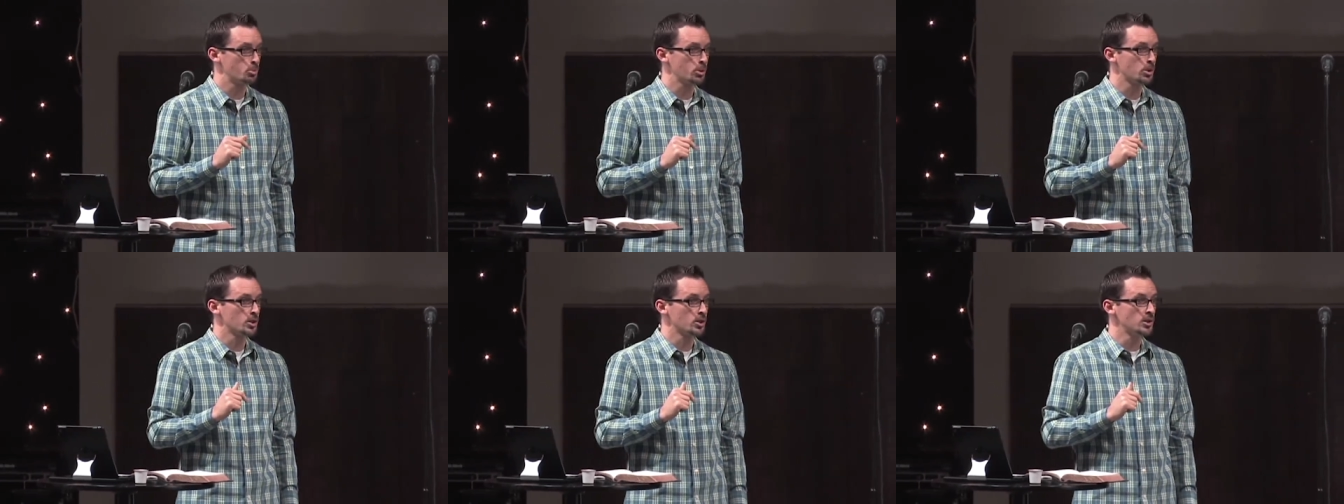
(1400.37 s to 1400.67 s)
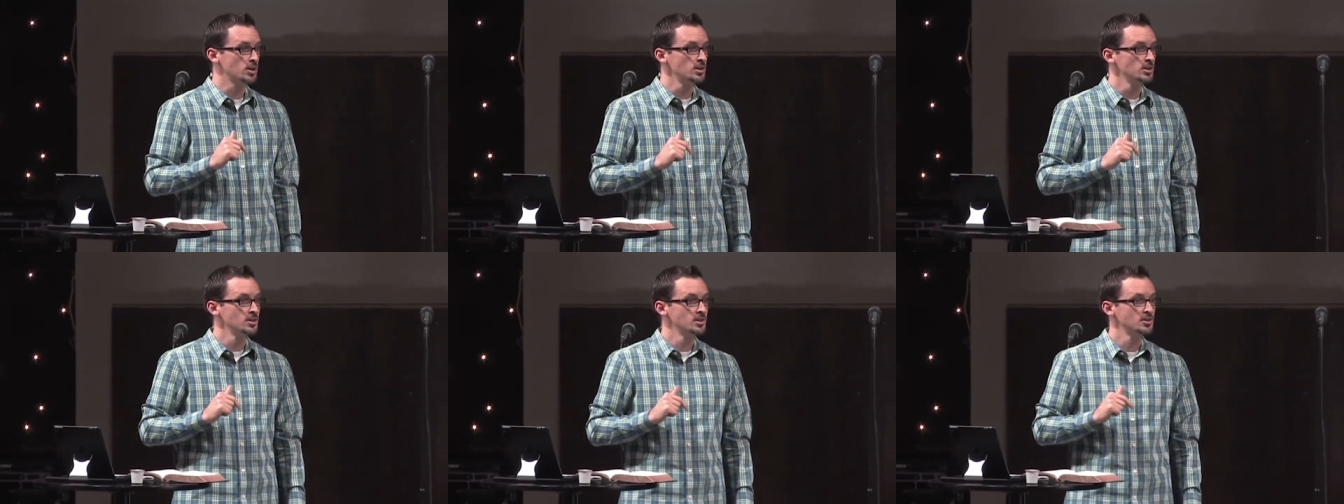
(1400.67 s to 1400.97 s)

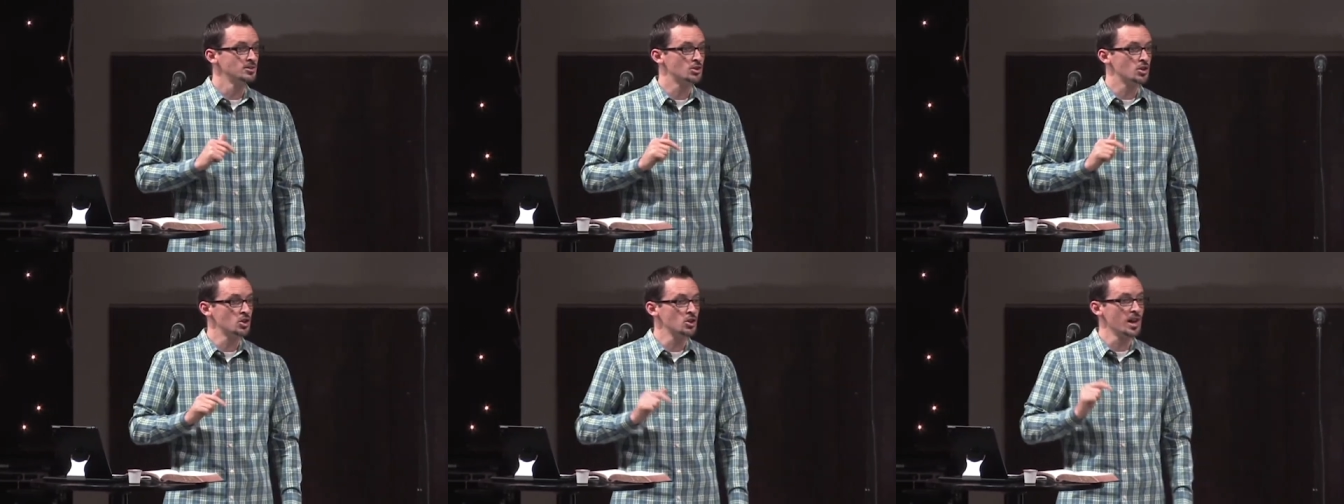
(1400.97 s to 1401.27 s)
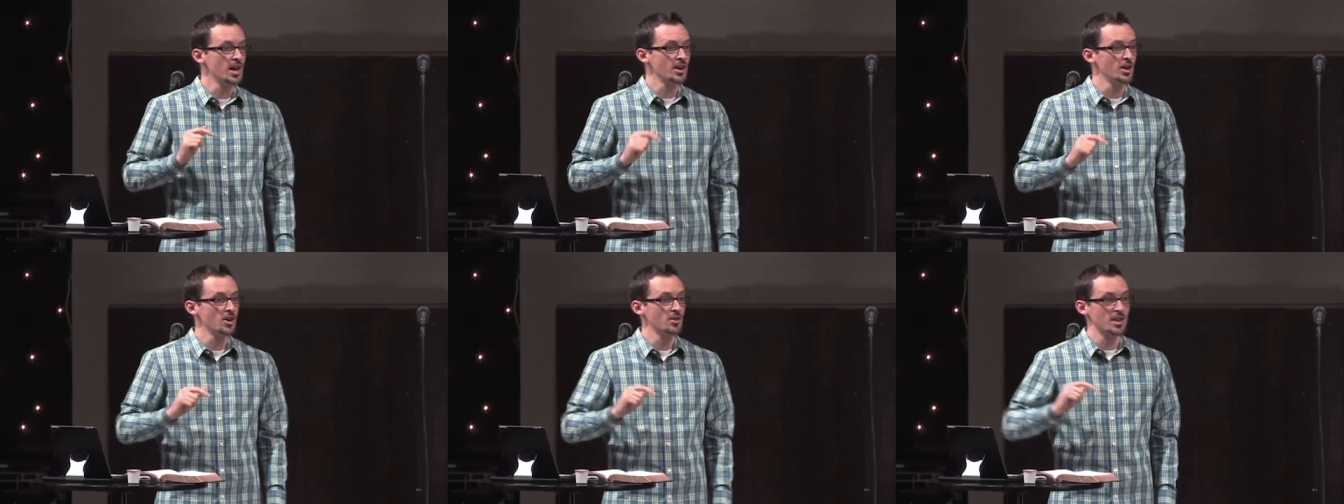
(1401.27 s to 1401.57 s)
plural, do you
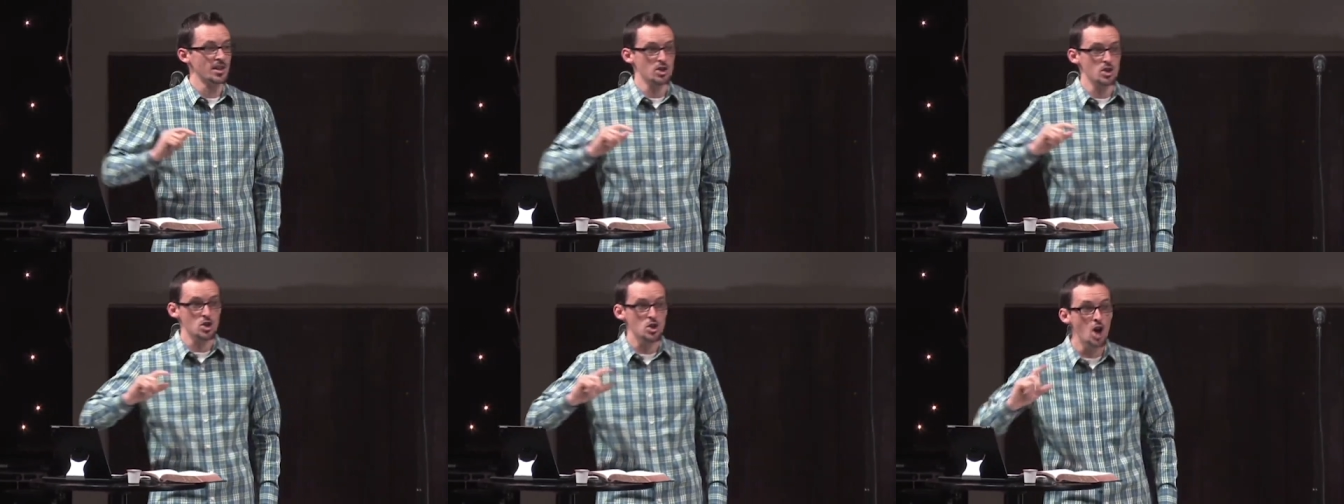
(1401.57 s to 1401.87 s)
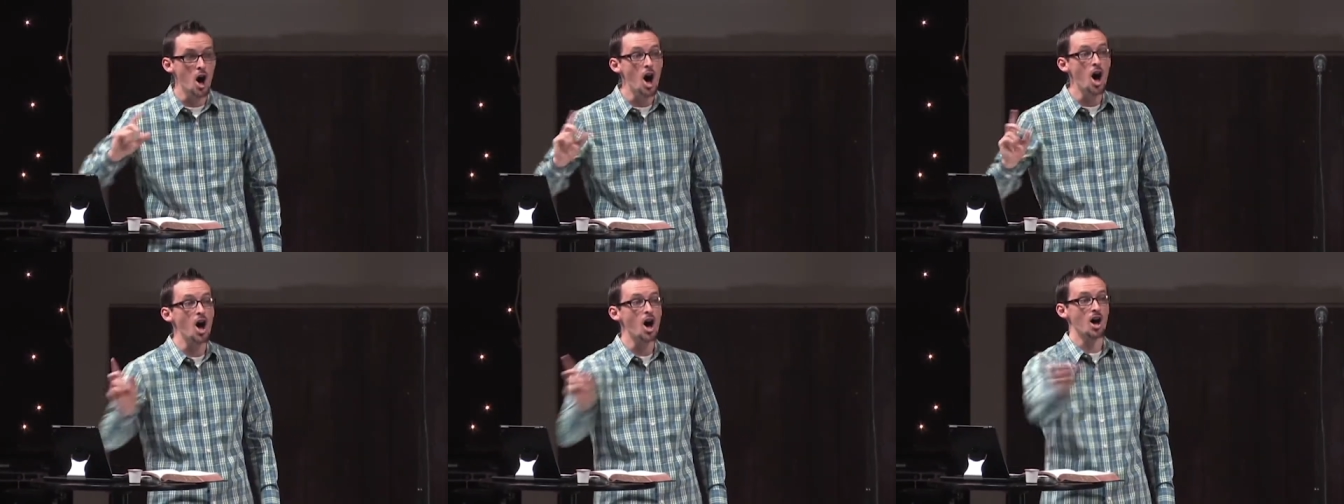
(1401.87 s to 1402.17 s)
not know that
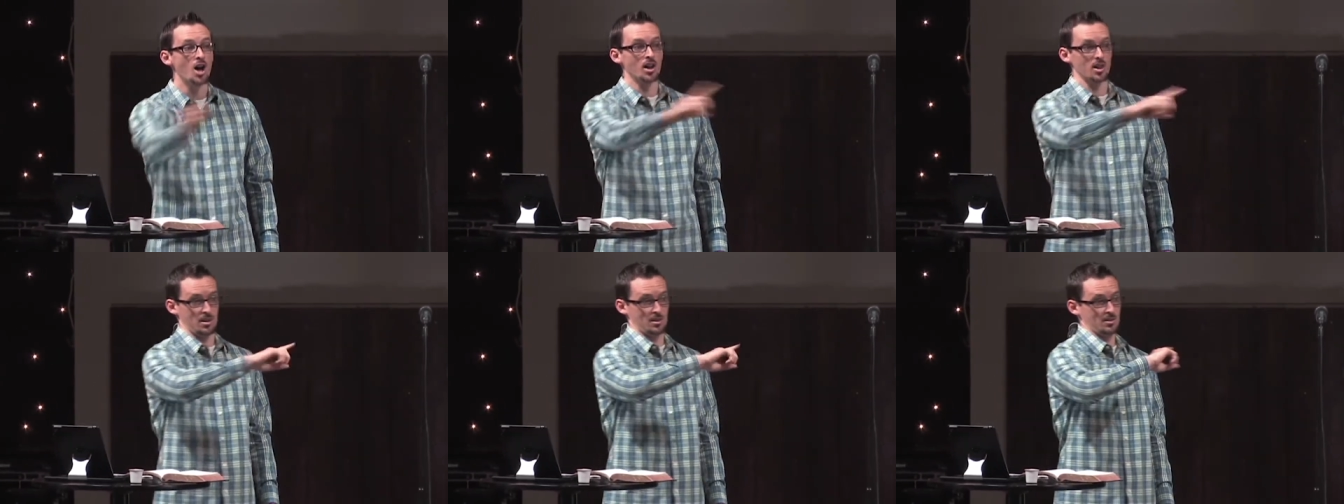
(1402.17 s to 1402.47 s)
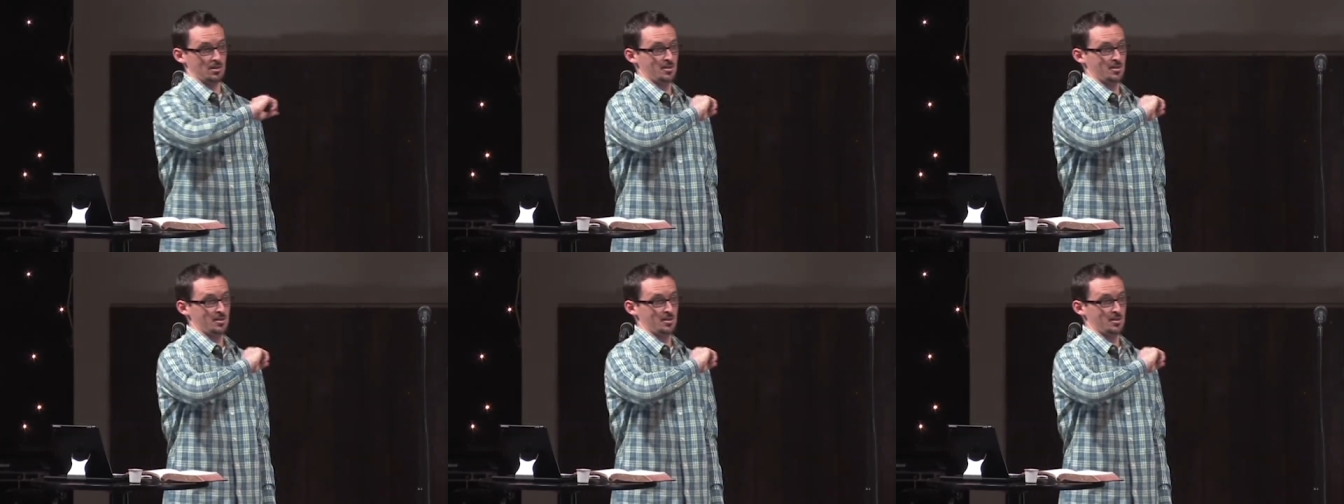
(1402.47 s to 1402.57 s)
y'all,